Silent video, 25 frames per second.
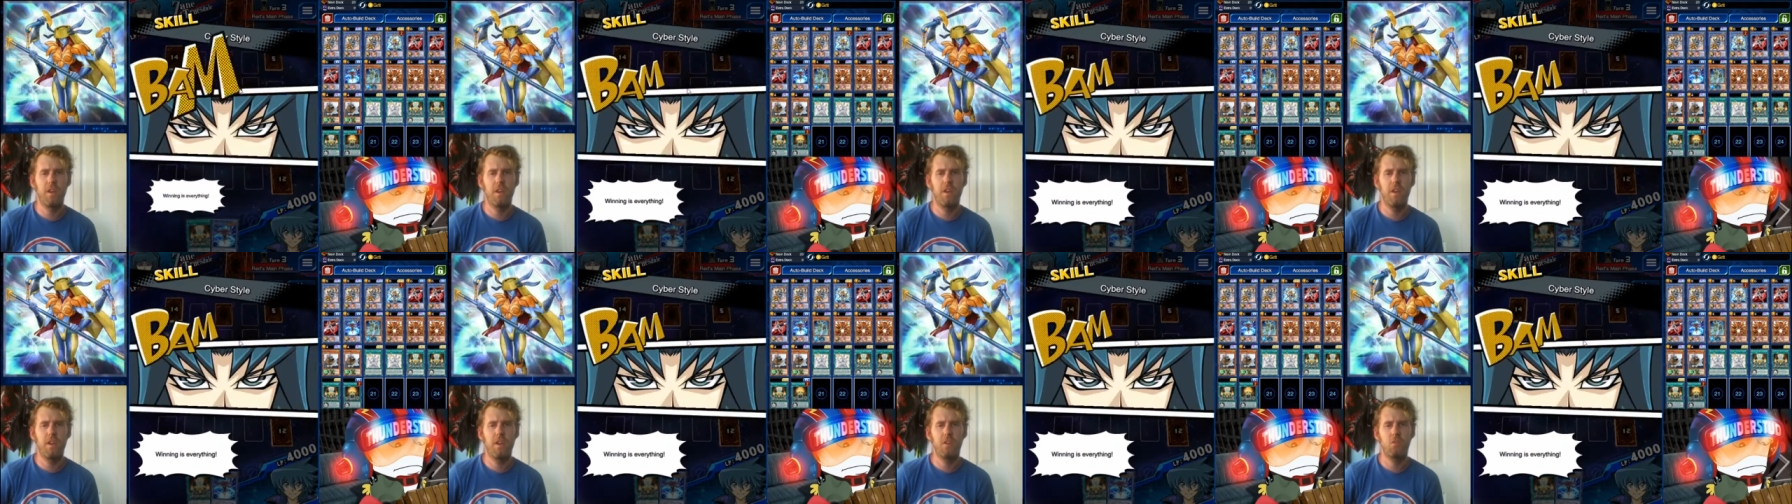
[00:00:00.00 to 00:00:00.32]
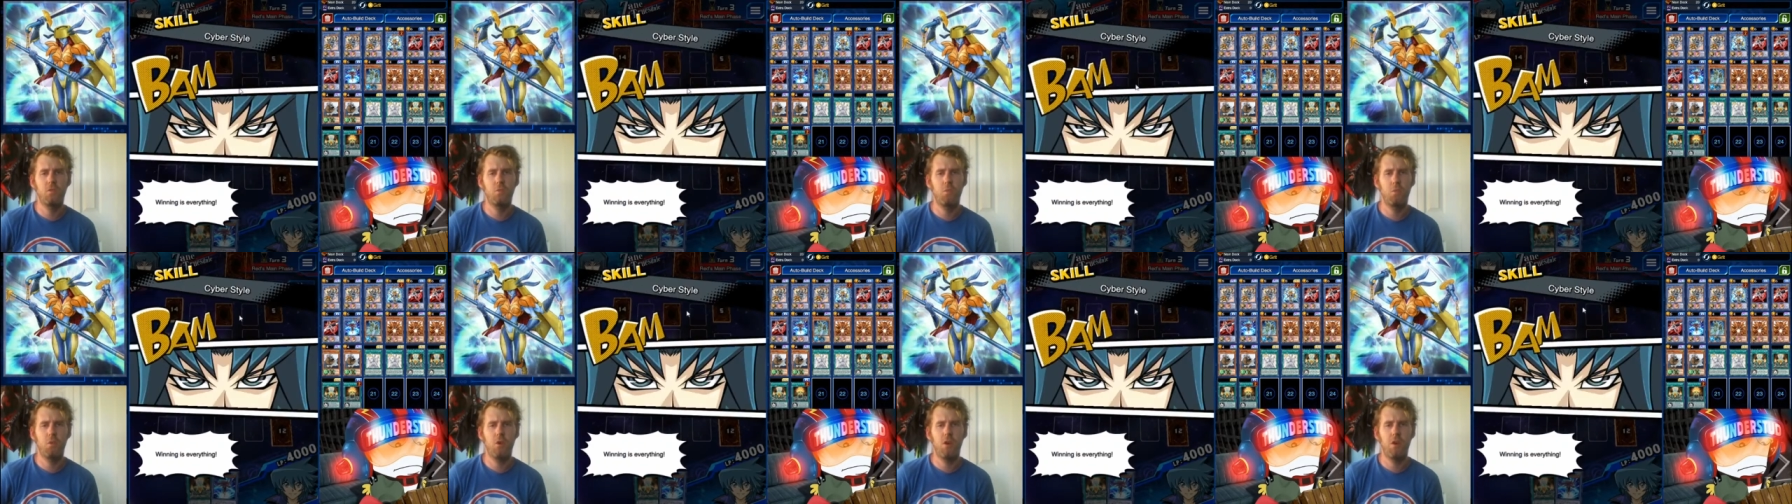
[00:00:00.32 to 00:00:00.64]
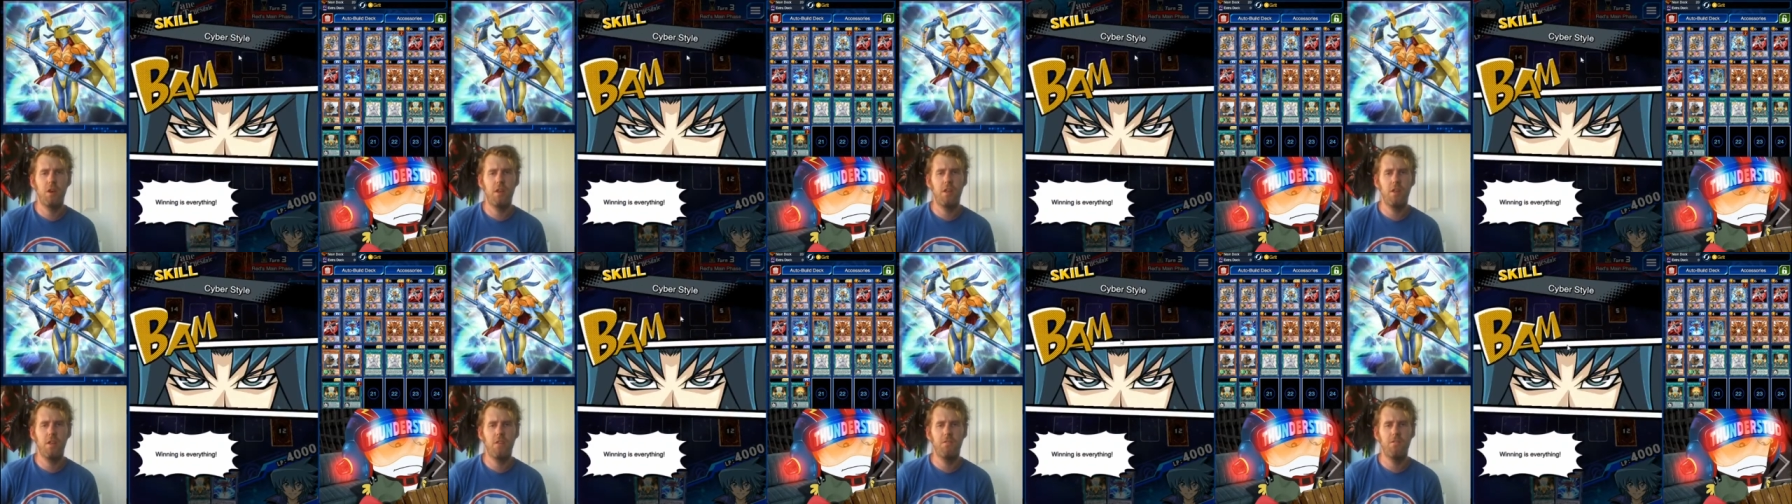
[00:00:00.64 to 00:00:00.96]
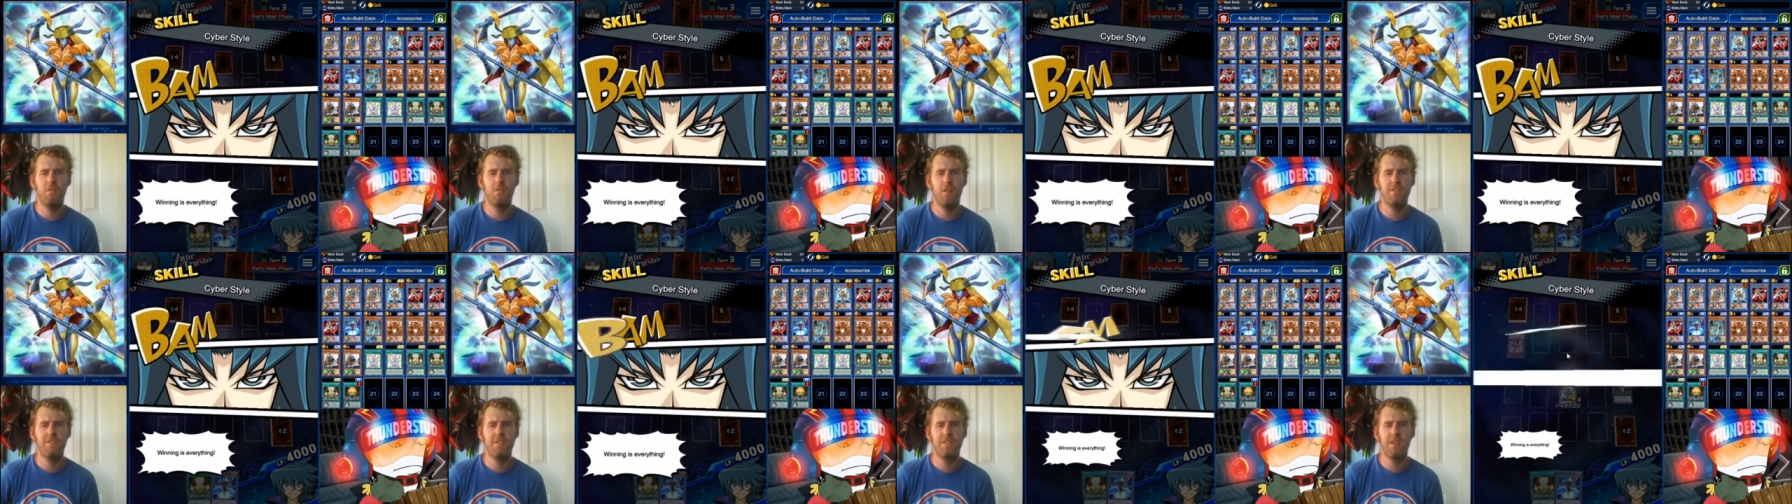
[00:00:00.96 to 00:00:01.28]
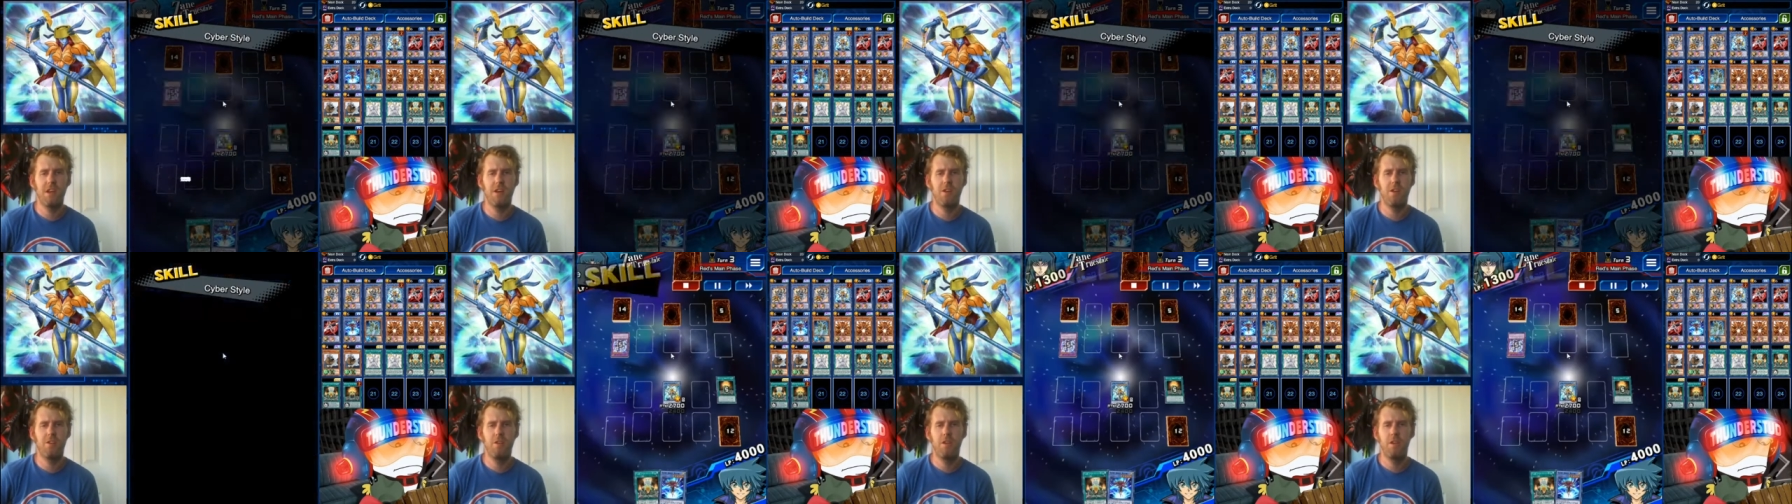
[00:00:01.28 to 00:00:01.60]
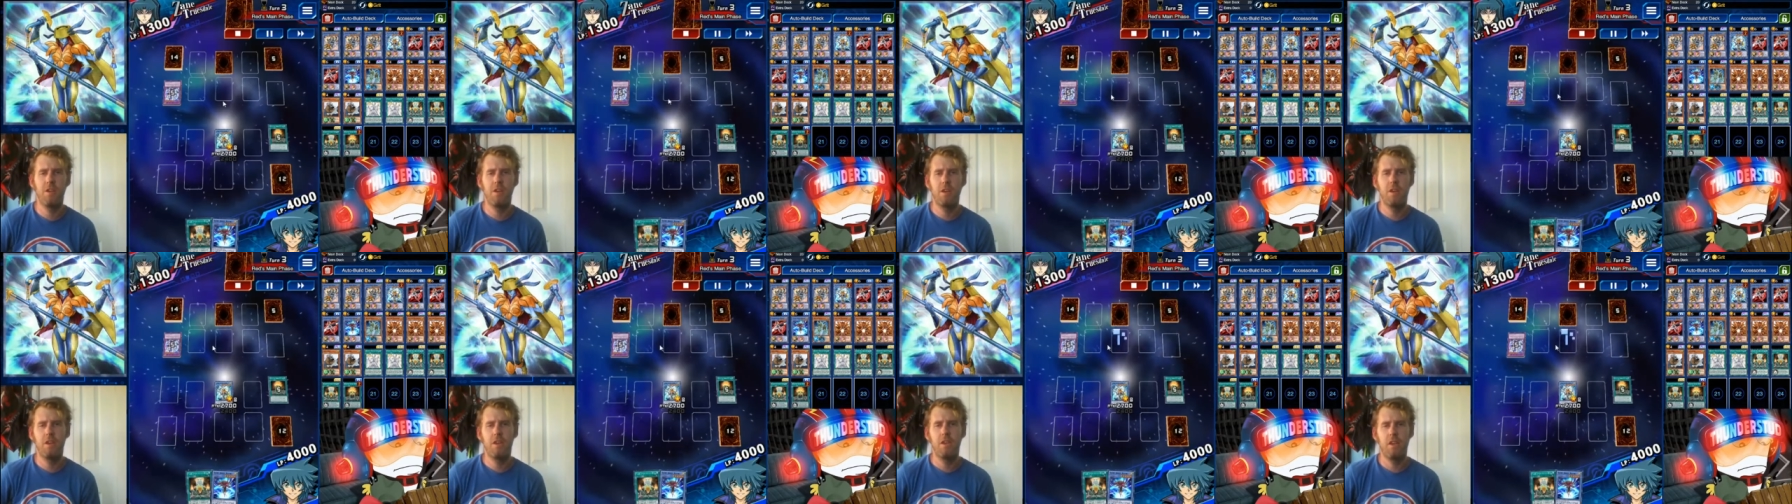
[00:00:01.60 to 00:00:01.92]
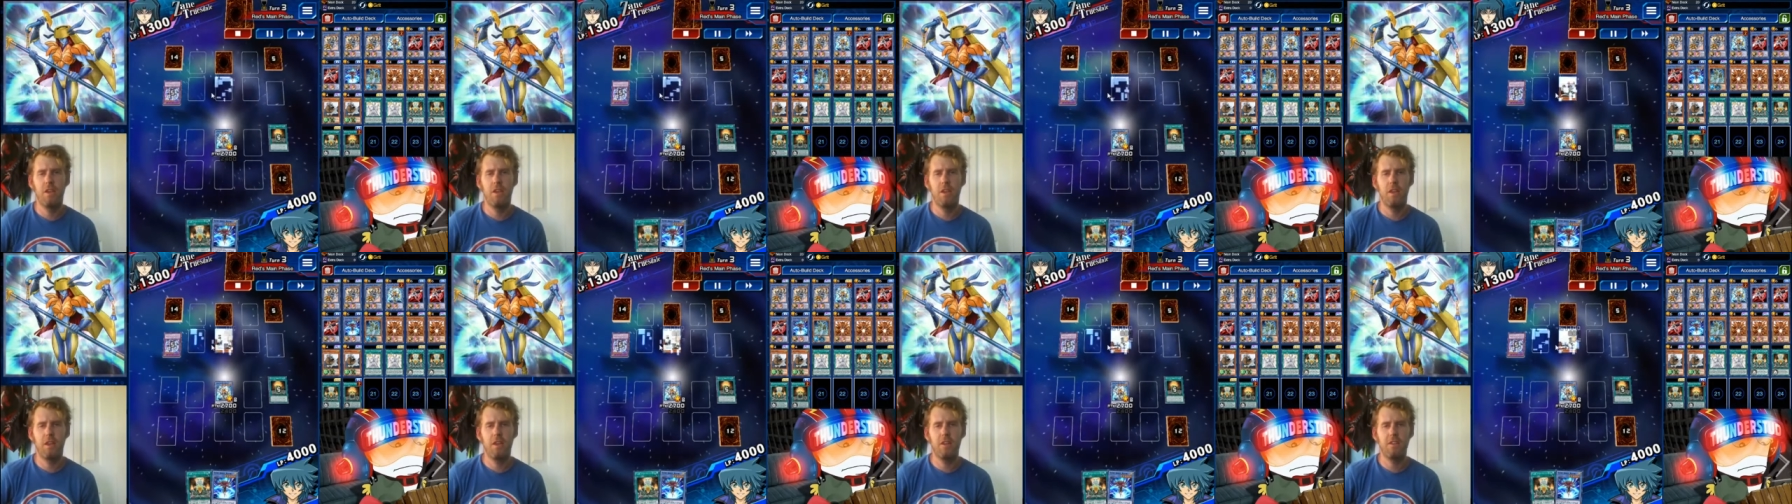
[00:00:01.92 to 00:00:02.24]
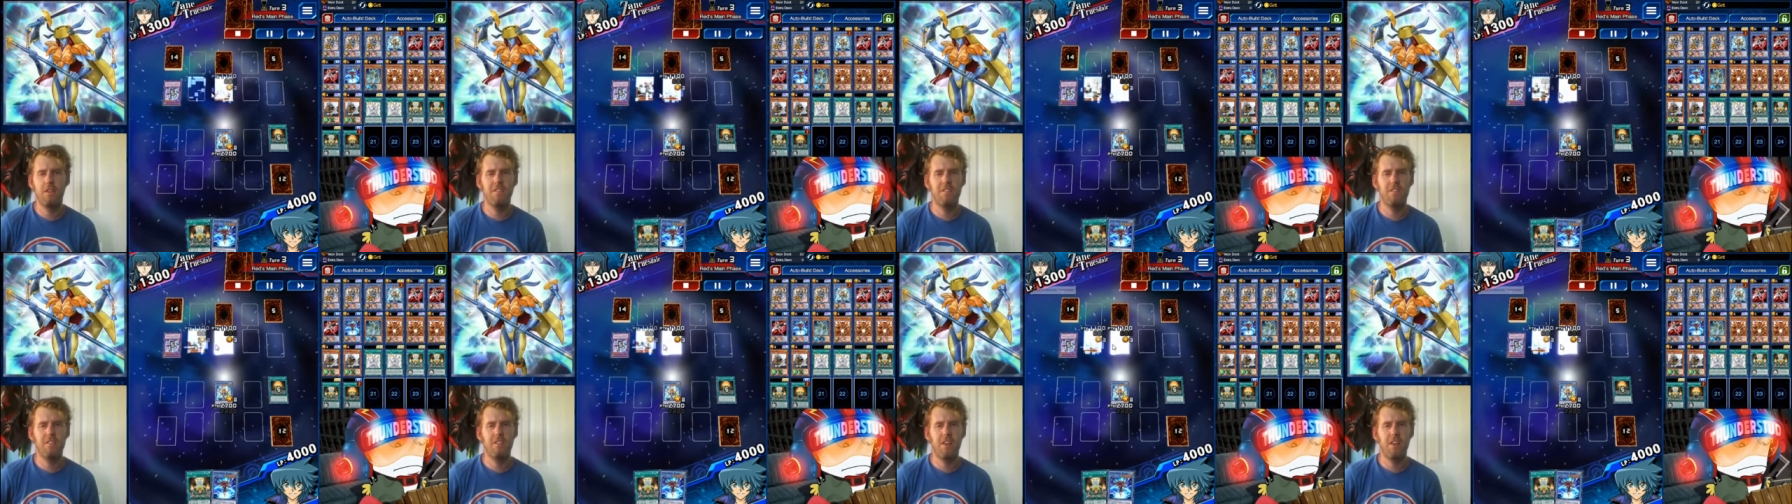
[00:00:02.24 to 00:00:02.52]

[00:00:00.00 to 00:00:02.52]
He has one face down. He let us